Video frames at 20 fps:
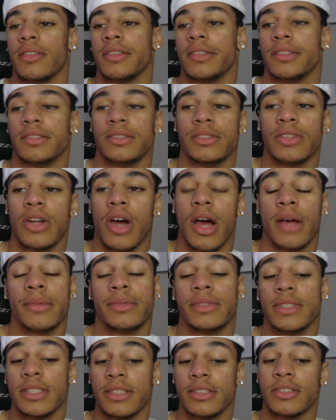you know what I'm
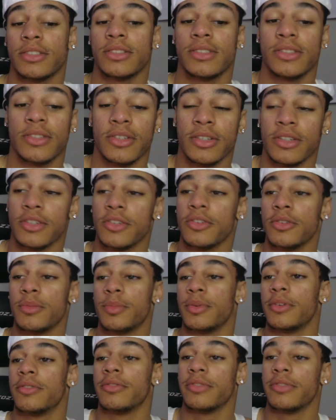saying? So, or Grupo